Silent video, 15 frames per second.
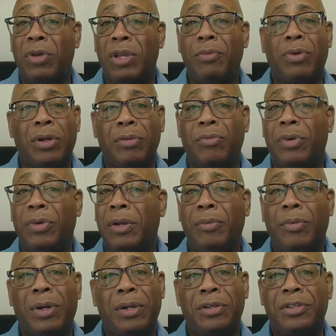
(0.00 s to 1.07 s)
we
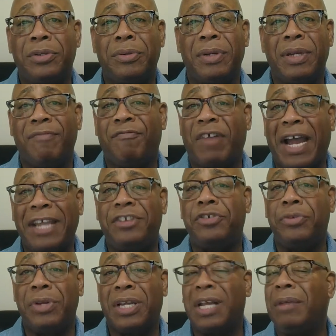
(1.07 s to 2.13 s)
want to
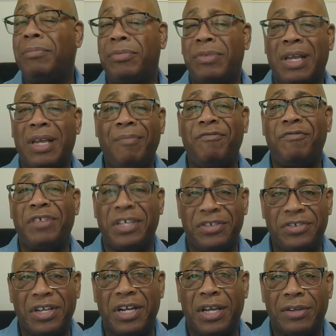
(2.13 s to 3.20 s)
invite you to come
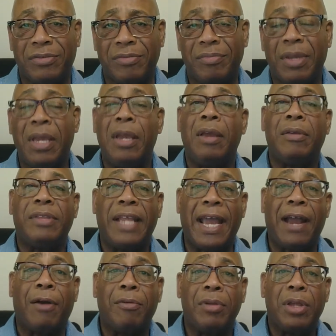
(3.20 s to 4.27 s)
visit us.
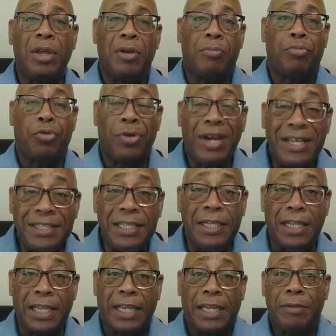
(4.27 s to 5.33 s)
Now,
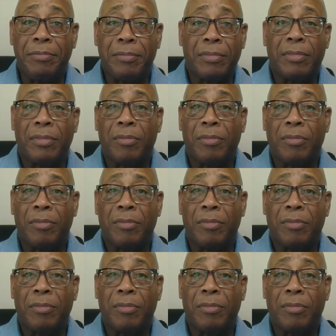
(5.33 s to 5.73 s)
presently,